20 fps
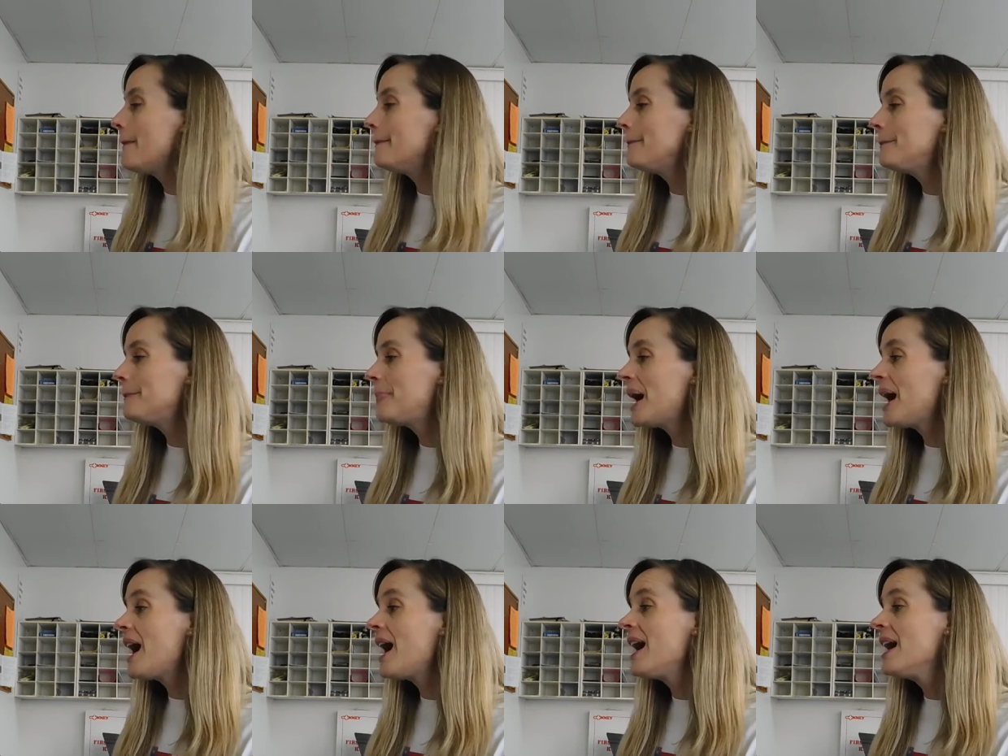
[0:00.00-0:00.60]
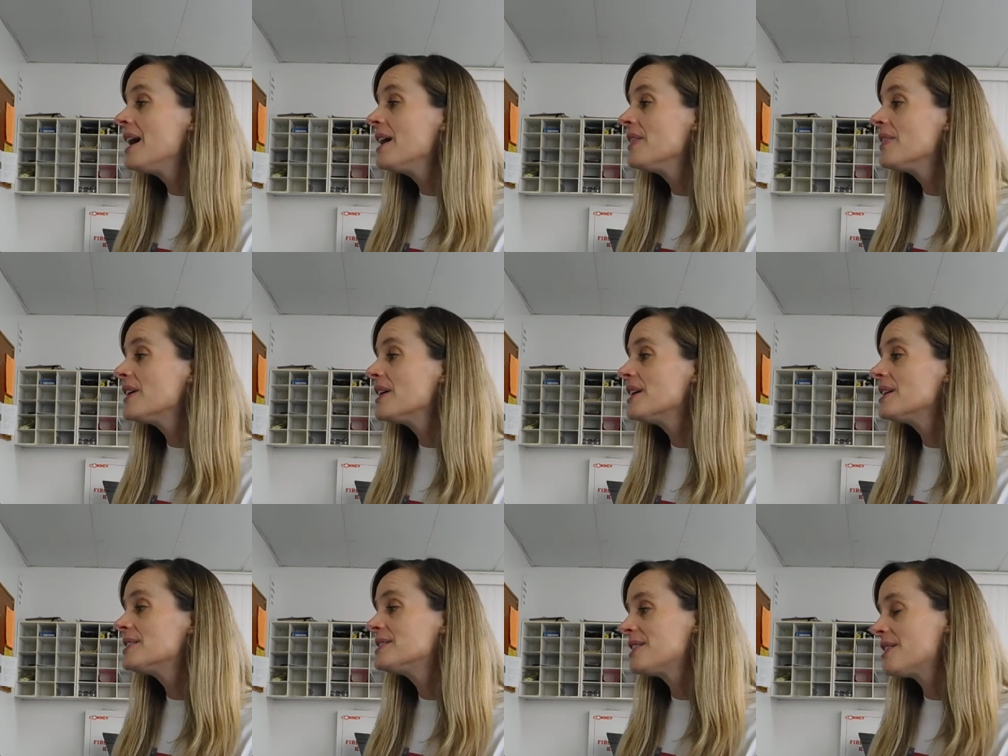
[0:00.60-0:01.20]
by the
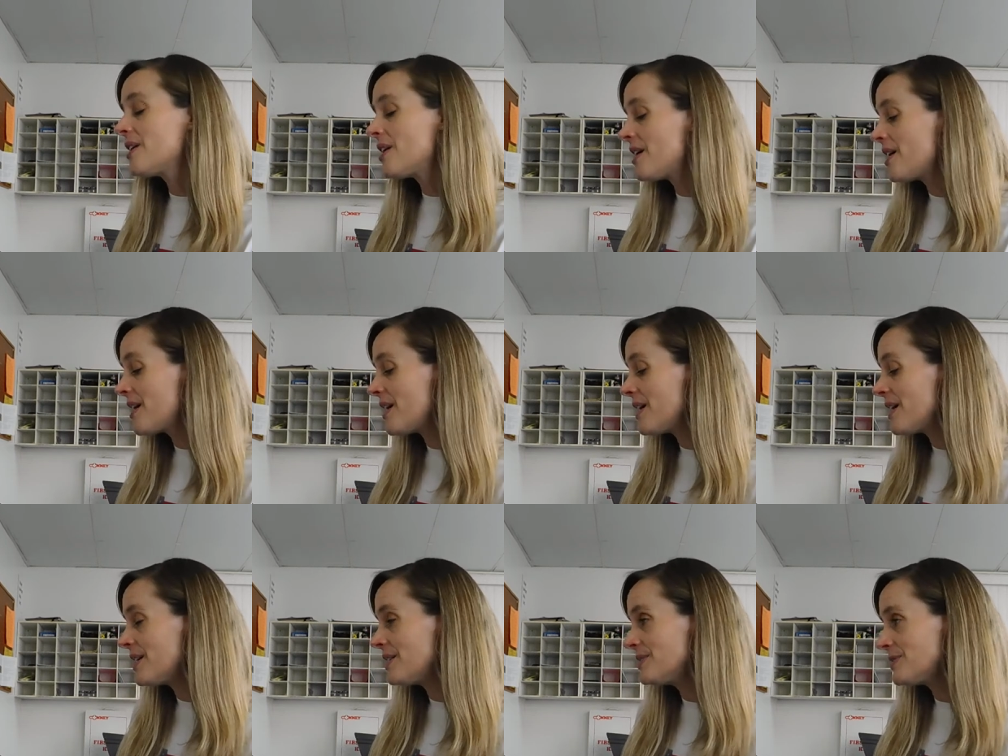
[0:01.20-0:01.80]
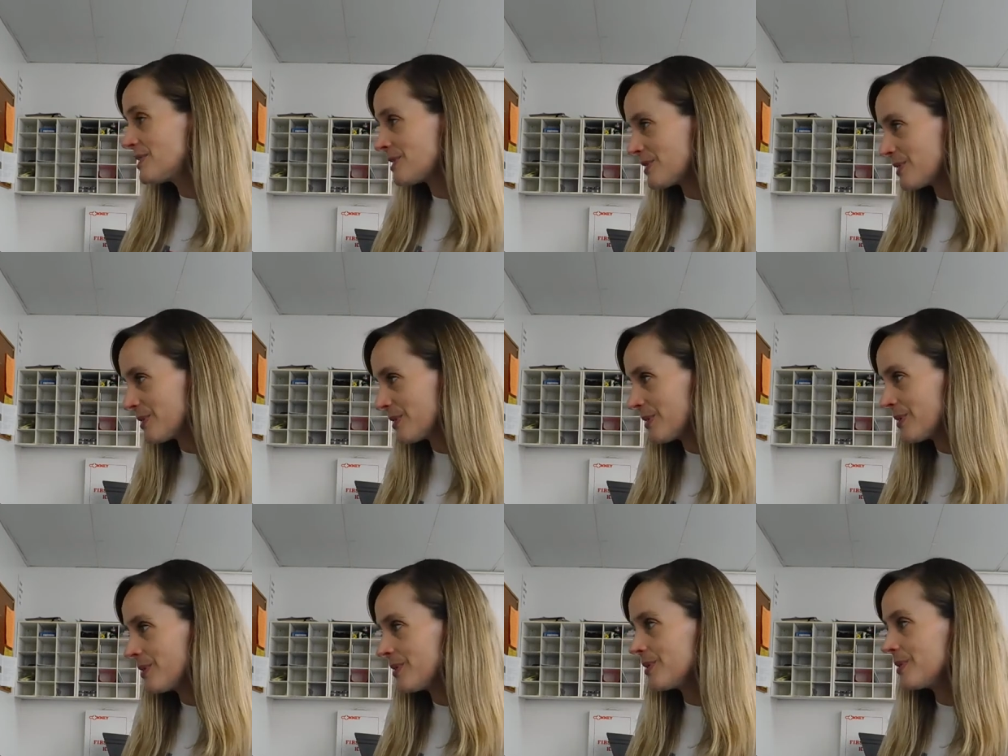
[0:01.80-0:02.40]
dawn's
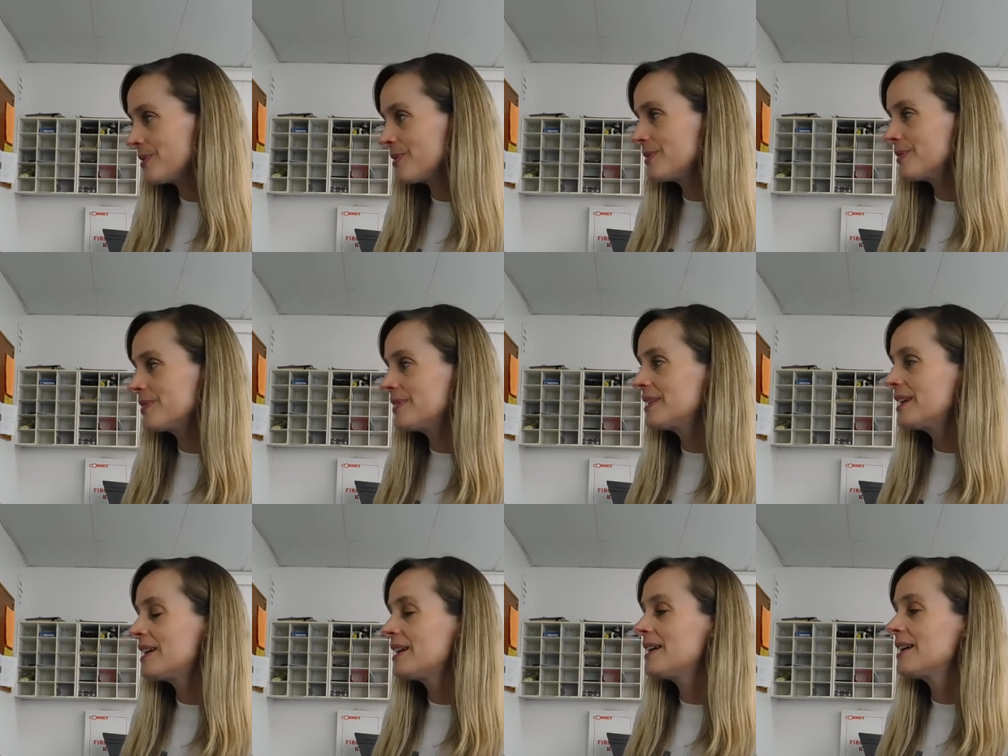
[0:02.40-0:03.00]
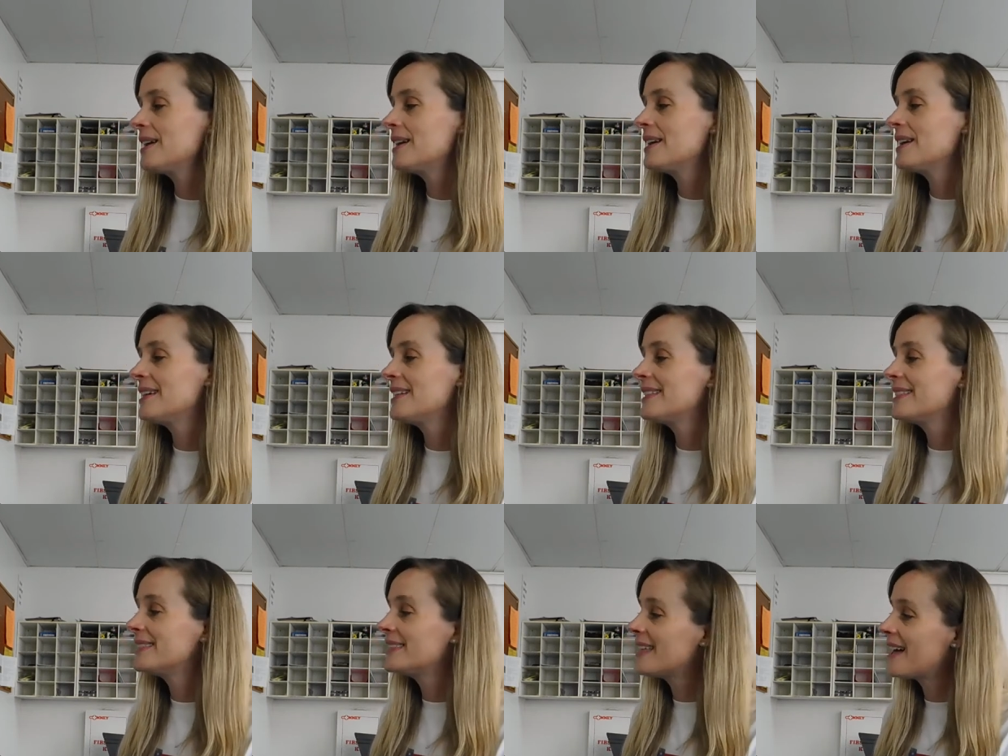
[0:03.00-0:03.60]

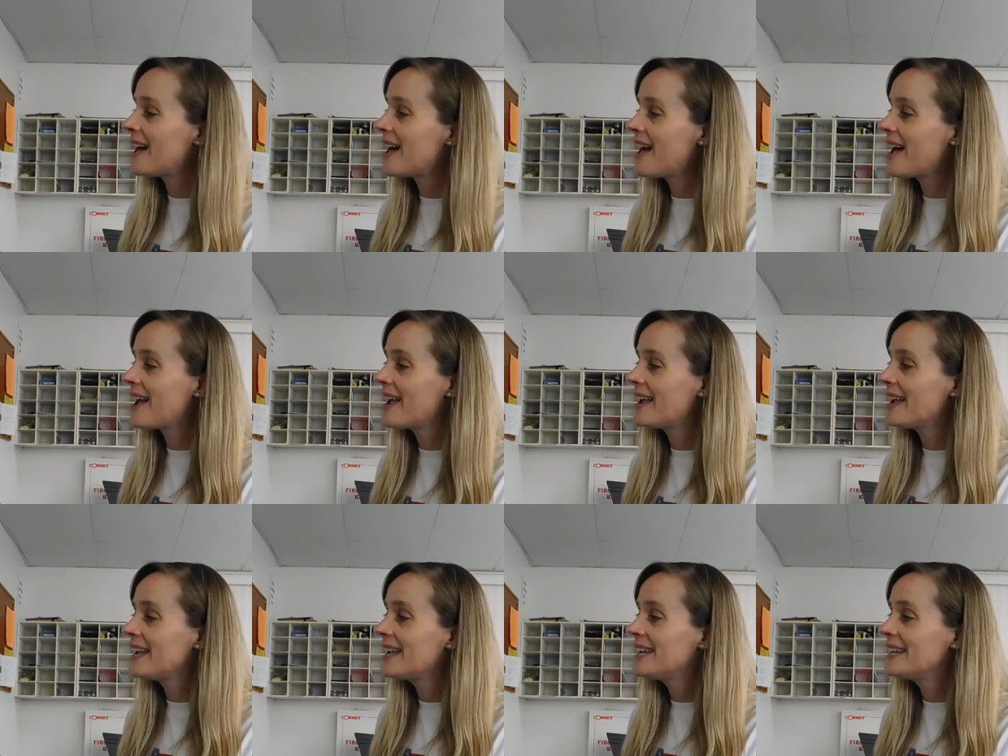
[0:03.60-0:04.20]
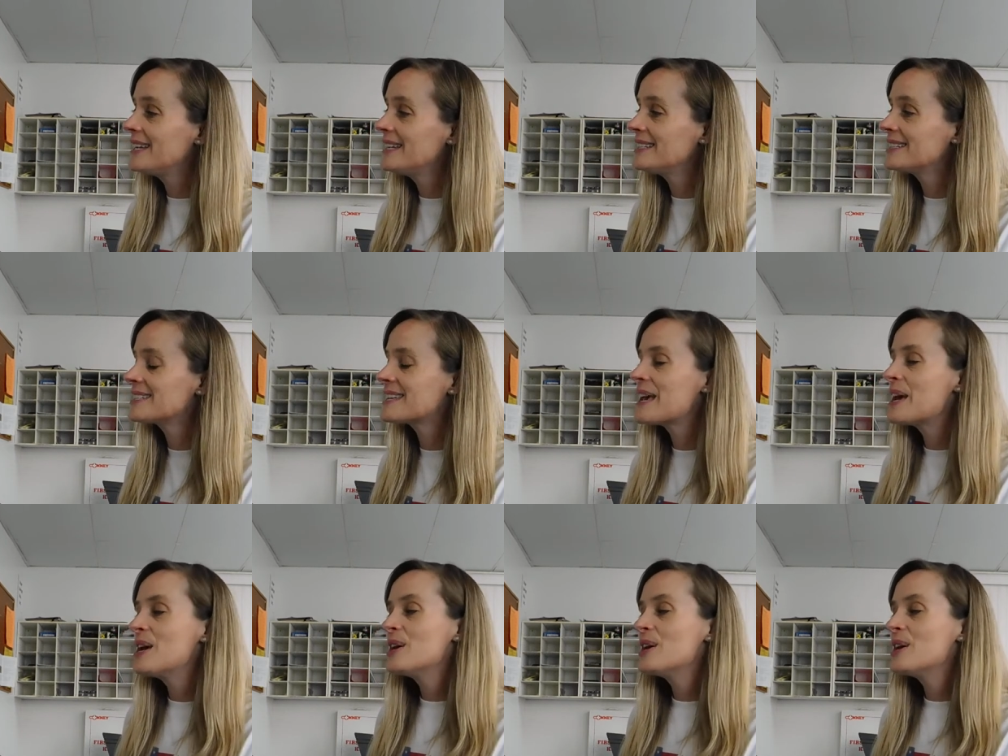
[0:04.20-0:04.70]
early light."